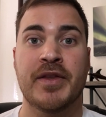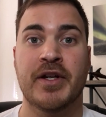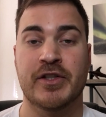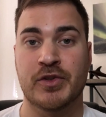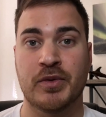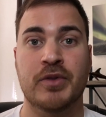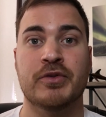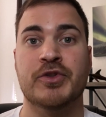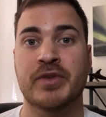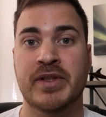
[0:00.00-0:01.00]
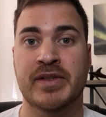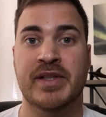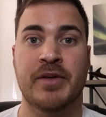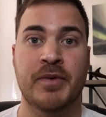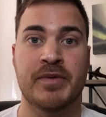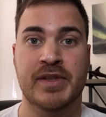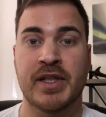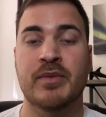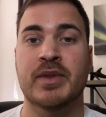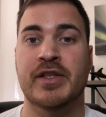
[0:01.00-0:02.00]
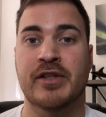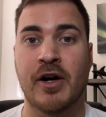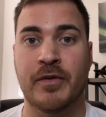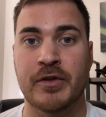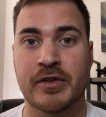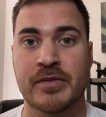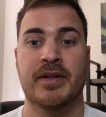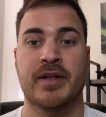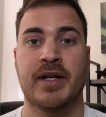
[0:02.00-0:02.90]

the historical trends that we've seen with these offers.